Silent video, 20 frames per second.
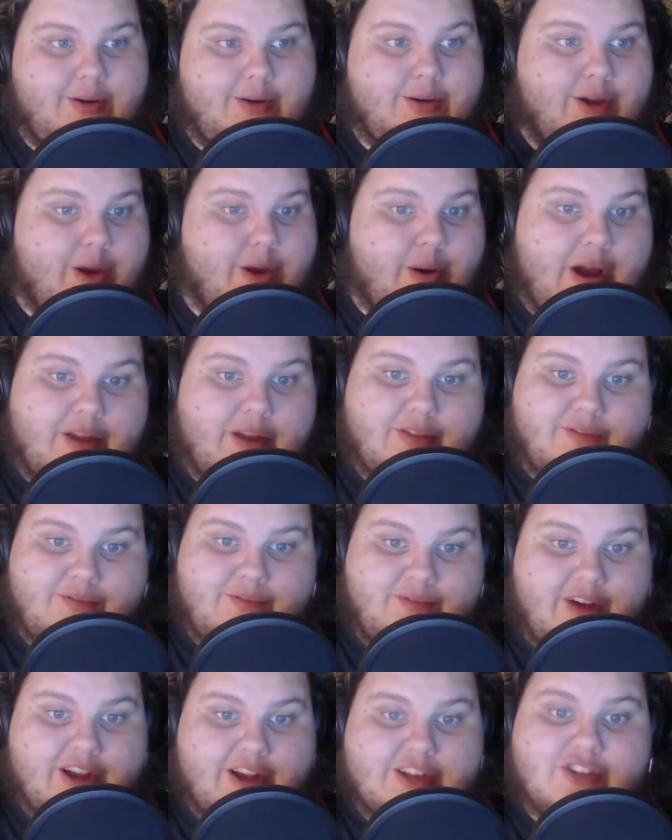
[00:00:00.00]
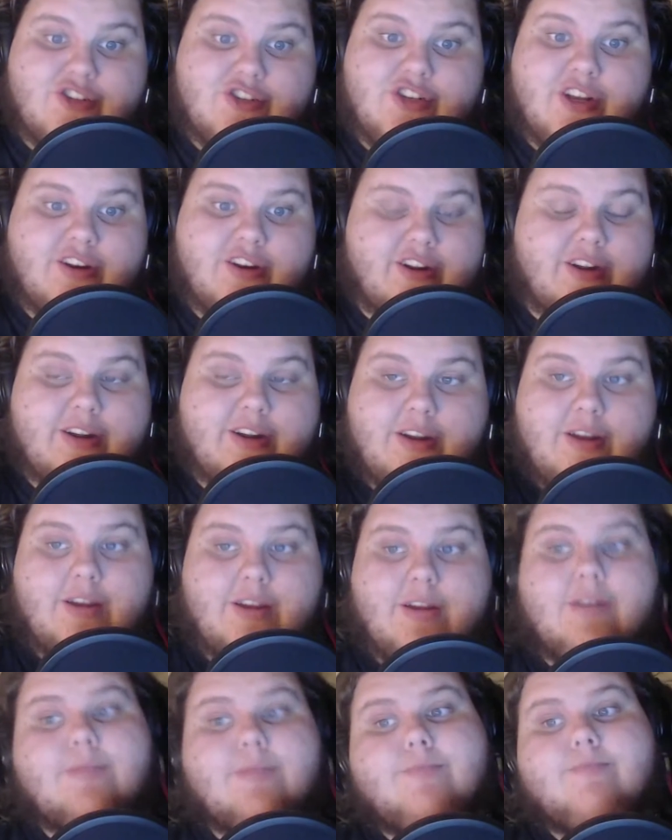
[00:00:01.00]
go out the fucking shitter.
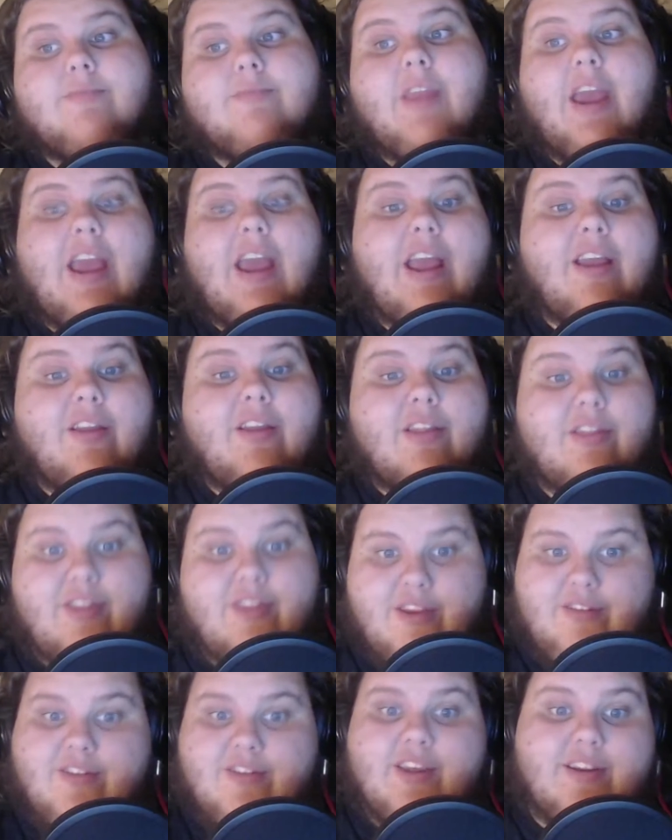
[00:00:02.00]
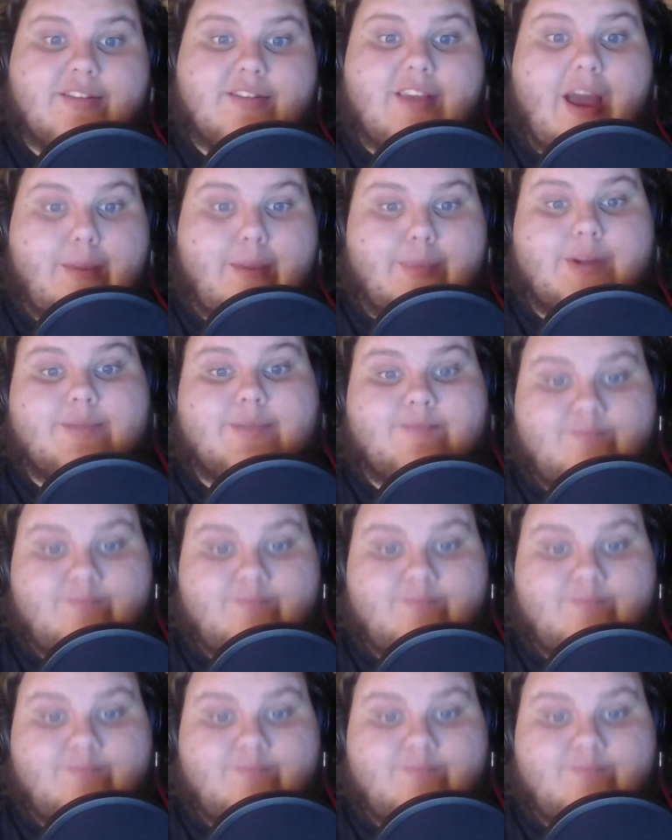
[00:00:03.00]
Hey, these things happen.